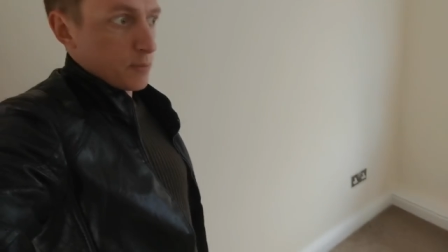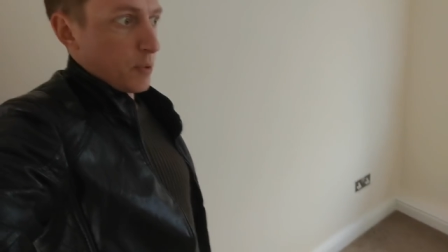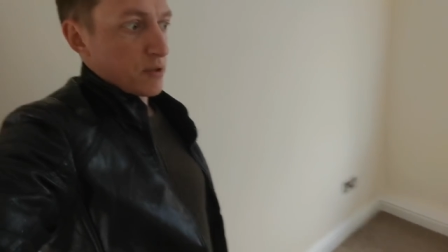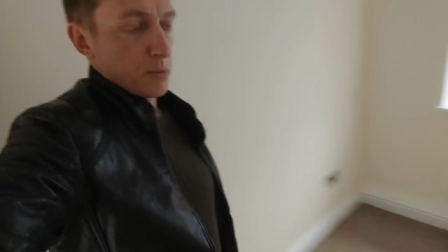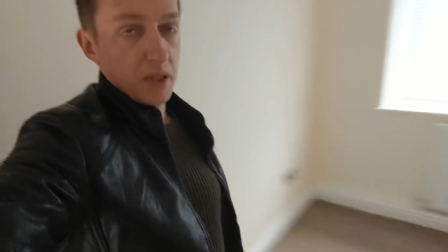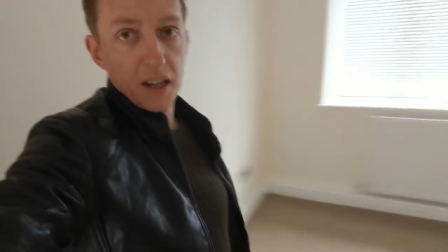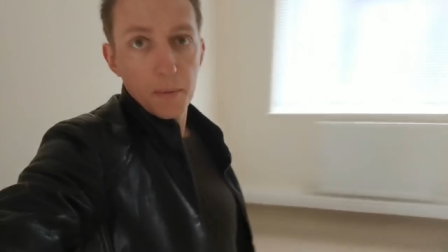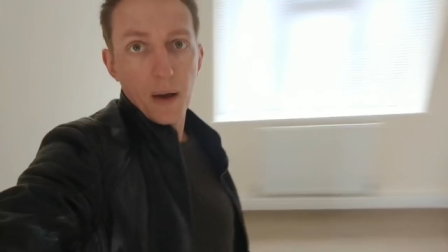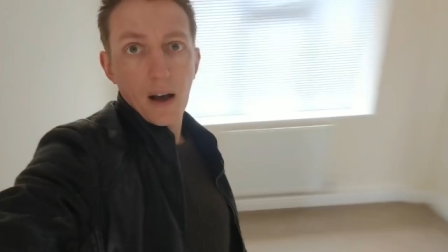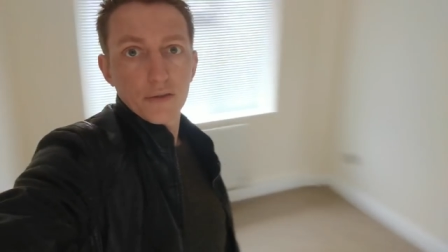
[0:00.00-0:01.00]
a bedroom in here
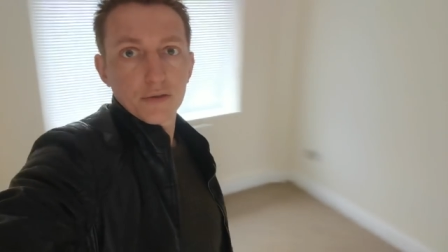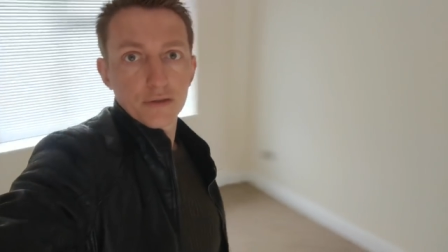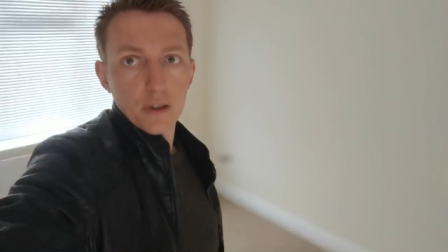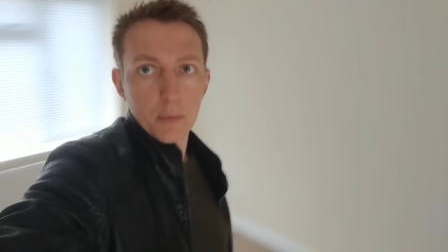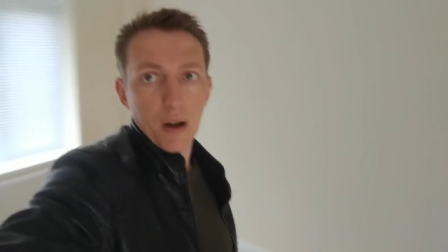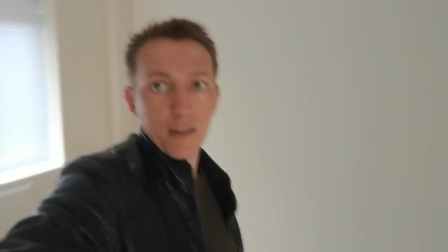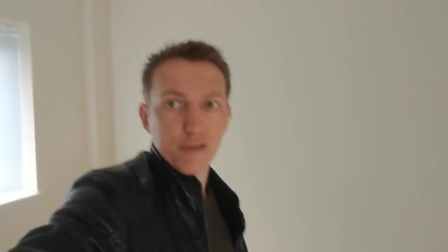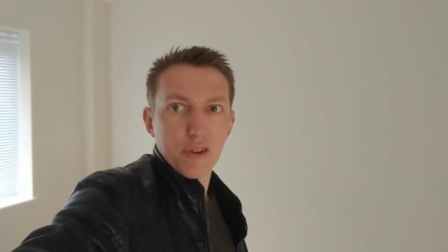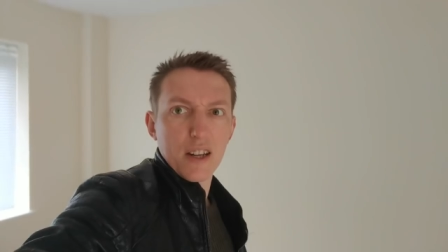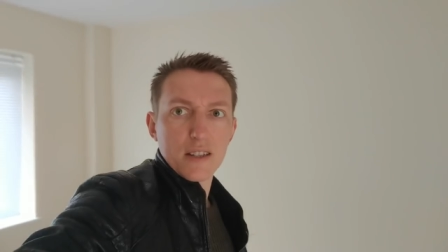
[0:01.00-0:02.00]
about three by
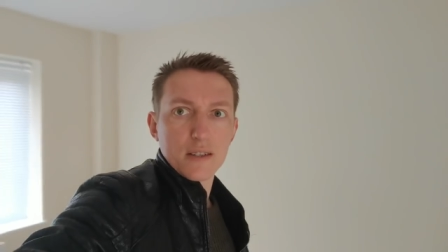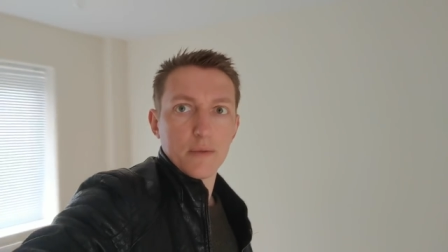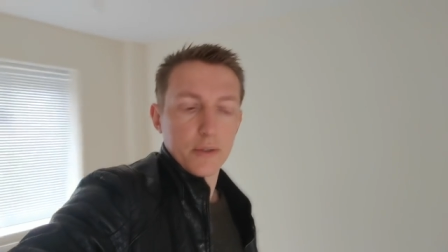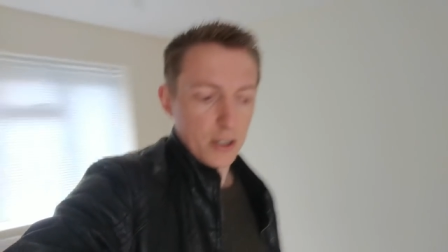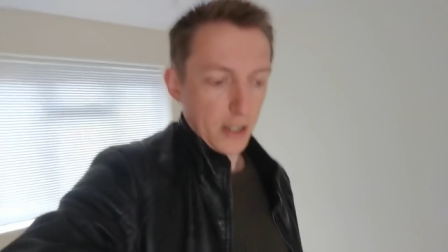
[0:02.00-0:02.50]
three, something